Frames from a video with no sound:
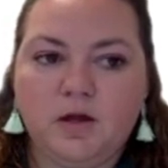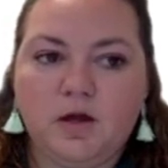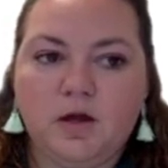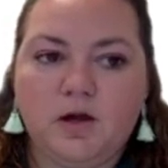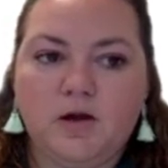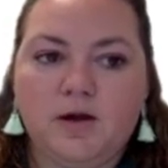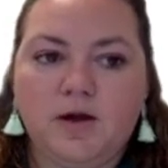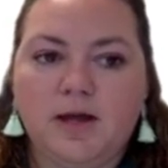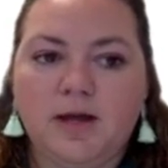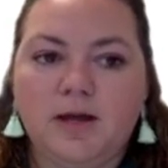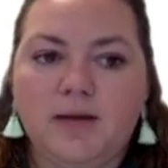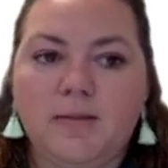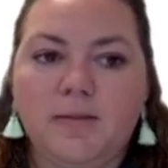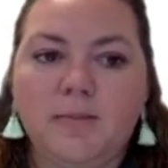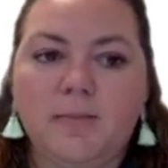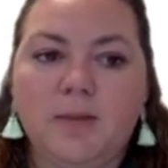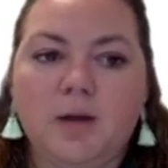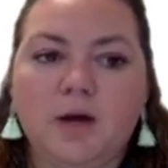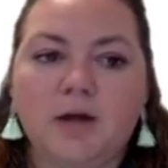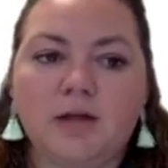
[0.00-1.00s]
All right,
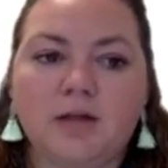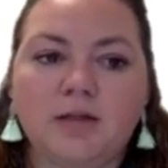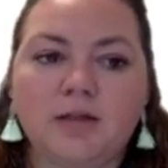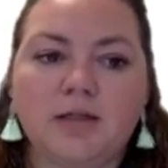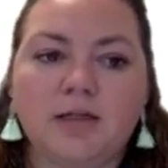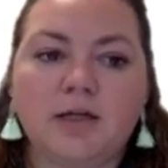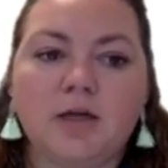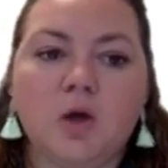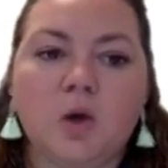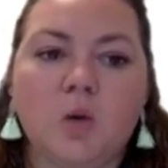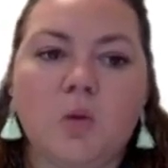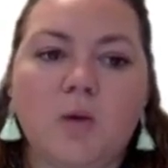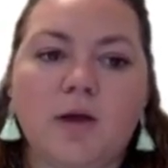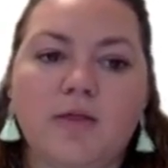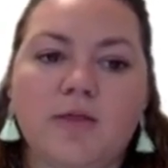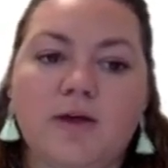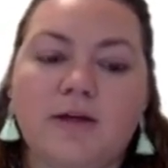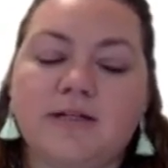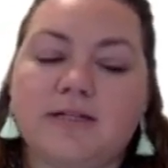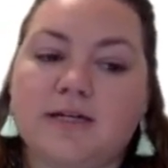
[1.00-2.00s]
modeling
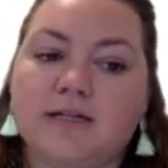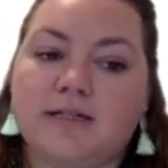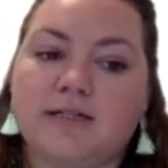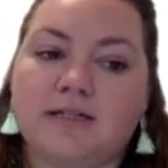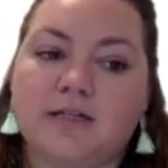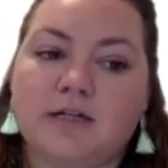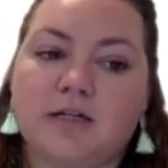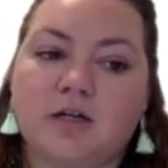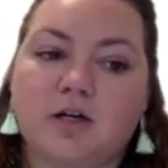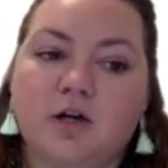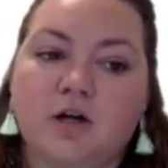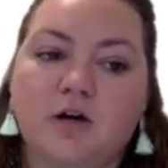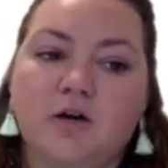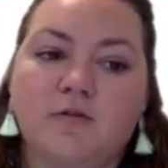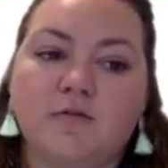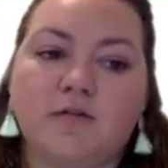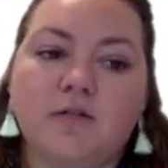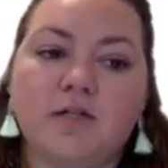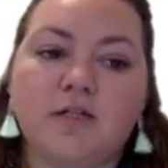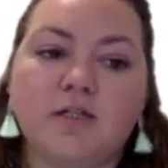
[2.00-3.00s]
with density curves.